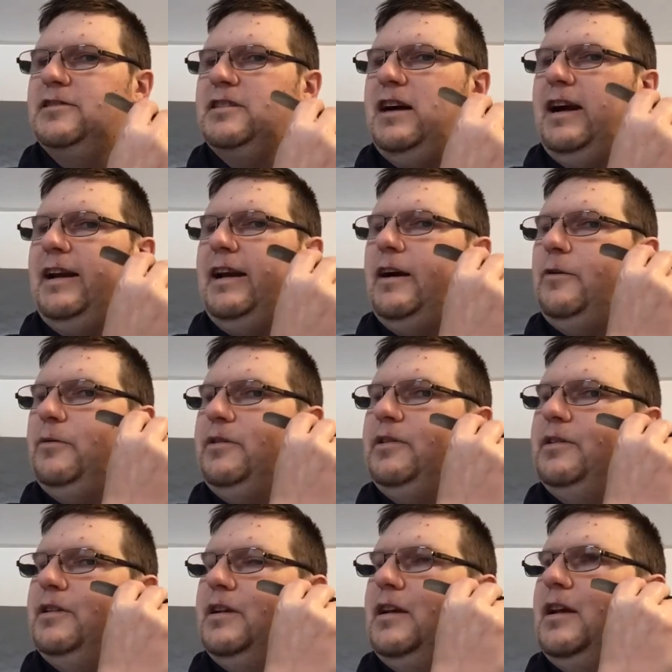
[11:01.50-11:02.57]
side out
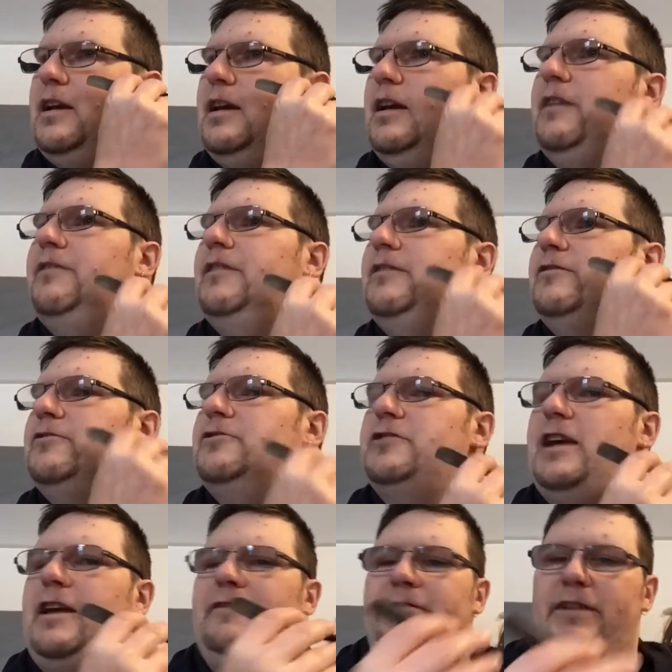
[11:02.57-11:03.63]
and then
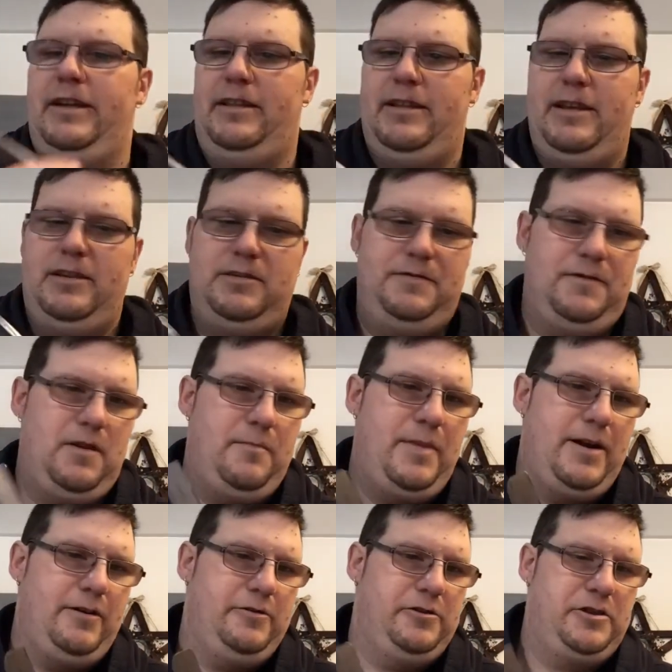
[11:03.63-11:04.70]
shave like this for a
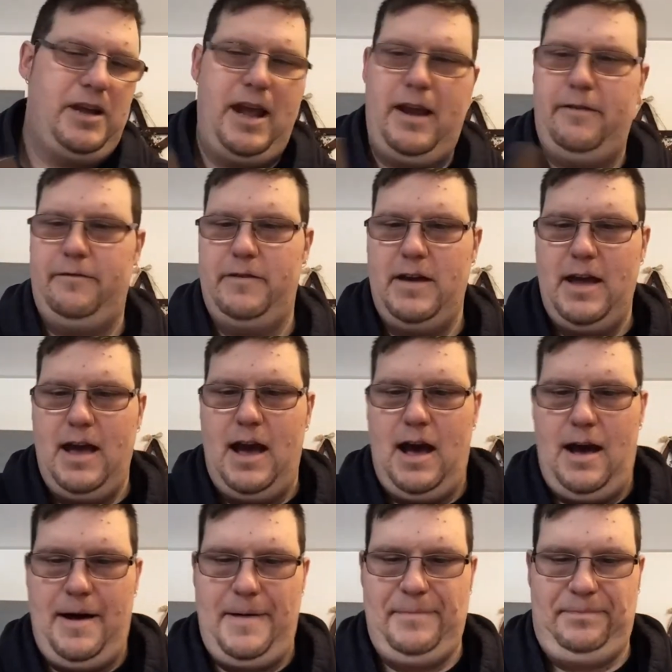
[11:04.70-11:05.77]
better shave
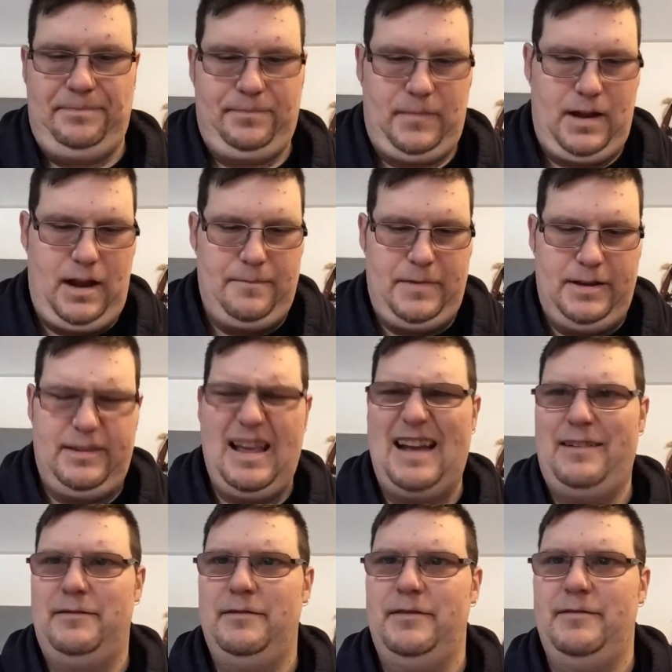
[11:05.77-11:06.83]
um, I'm not that